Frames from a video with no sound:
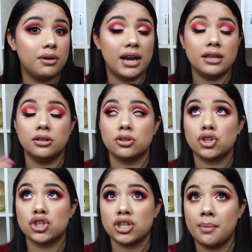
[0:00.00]
great and their
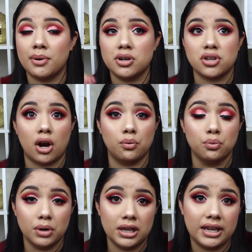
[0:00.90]
shimmers are
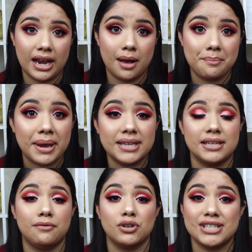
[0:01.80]
really
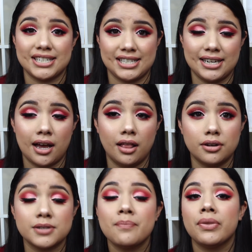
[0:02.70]
amazing for
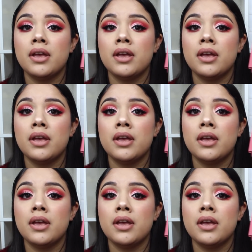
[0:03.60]
$16.